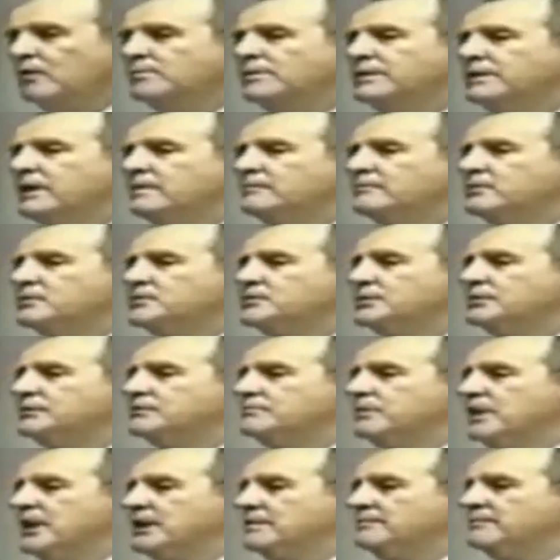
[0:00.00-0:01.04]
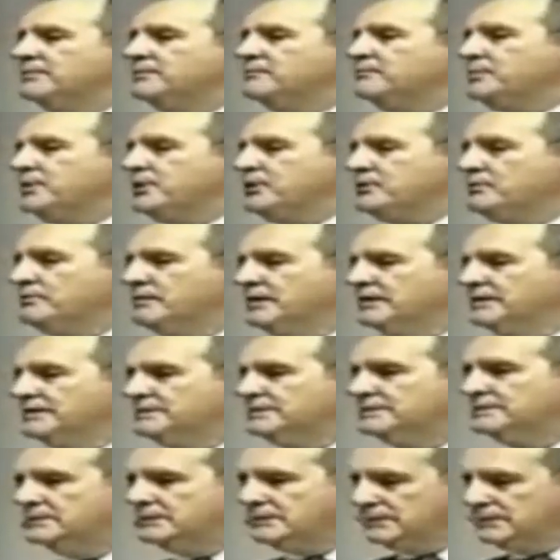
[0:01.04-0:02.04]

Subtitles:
Roman numbers at the bottom of the pyramid,